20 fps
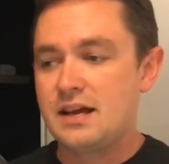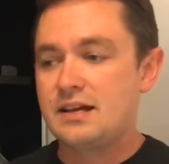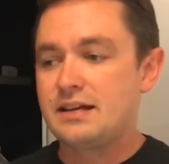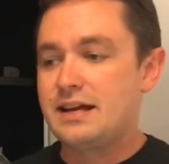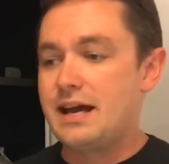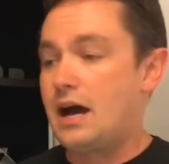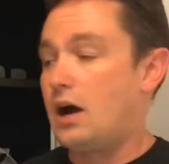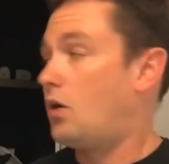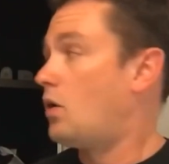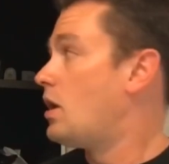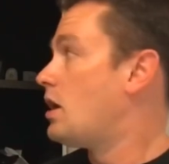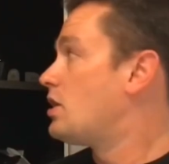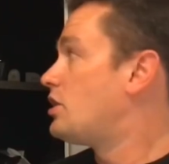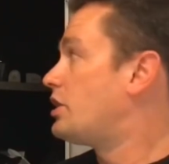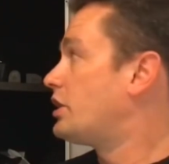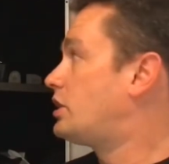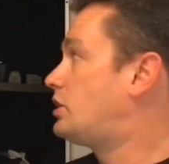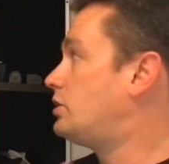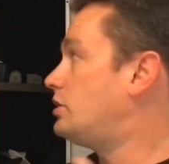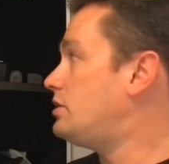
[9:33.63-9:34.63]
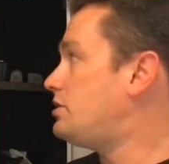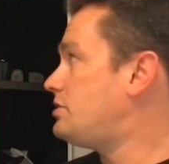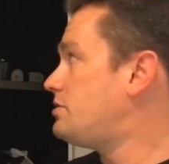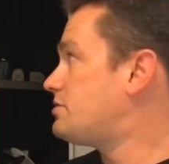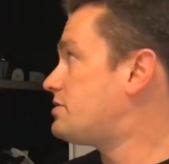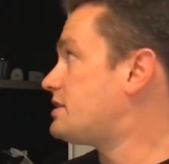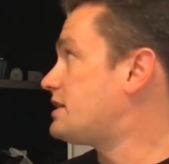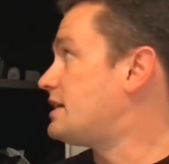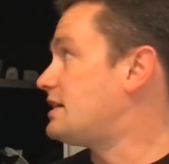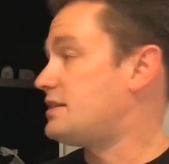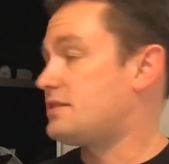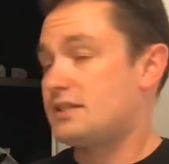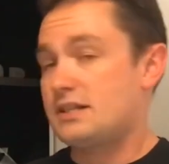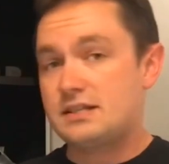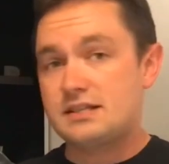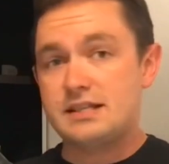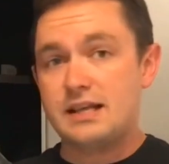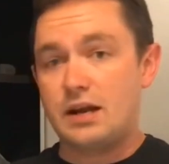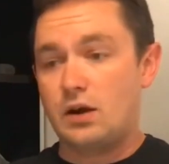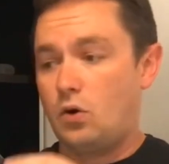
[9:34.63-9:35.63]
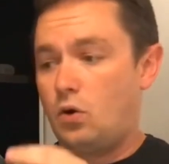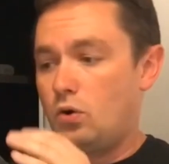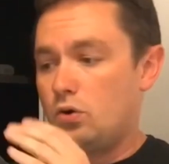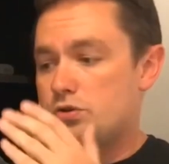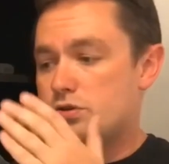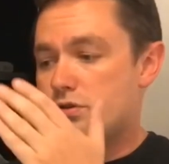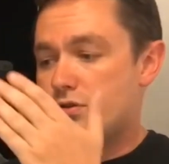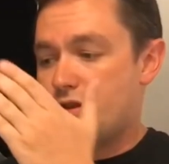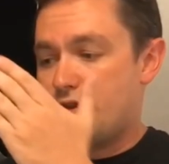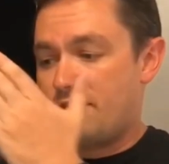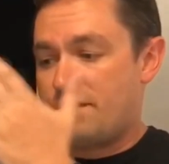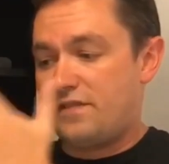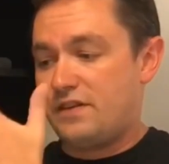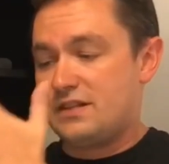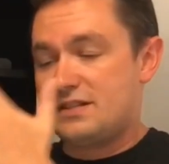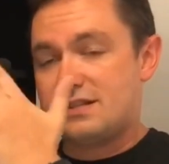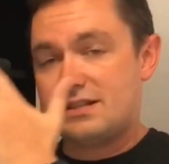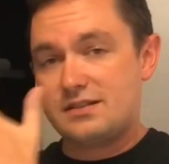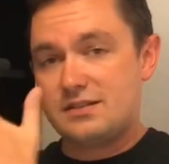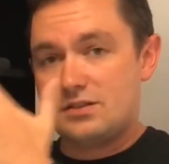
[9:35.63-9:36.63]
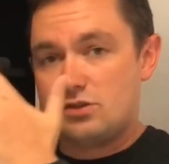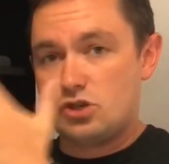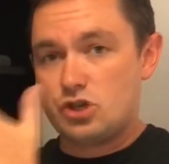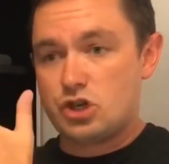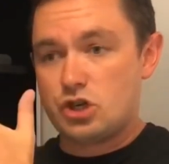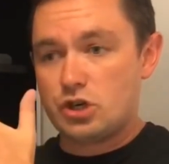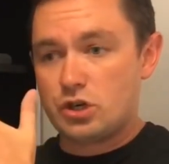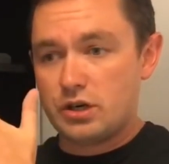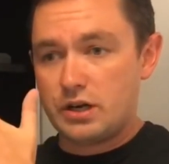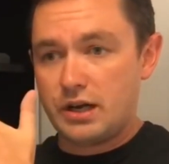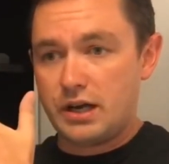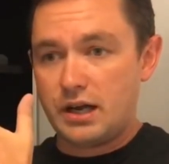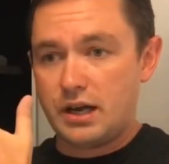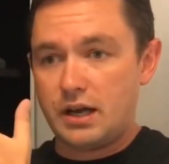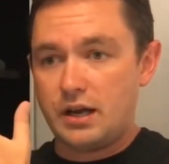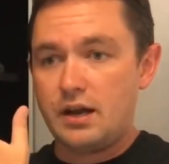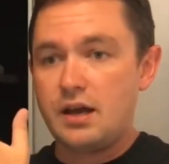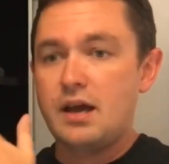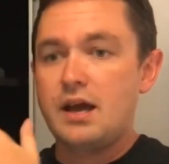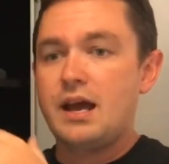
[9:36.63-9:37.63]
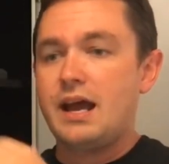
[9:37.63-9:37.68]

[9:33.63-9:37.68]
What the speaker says: Now, the good news is that a holster that fits the Centurion,